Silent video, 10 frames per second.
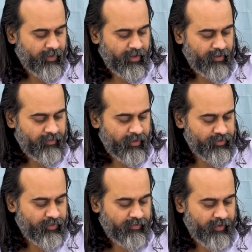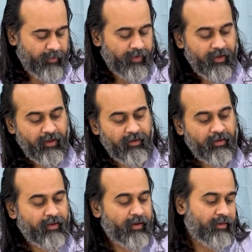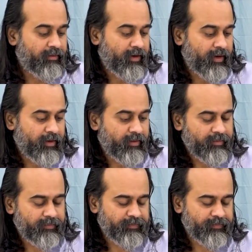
then evenings with family and reading.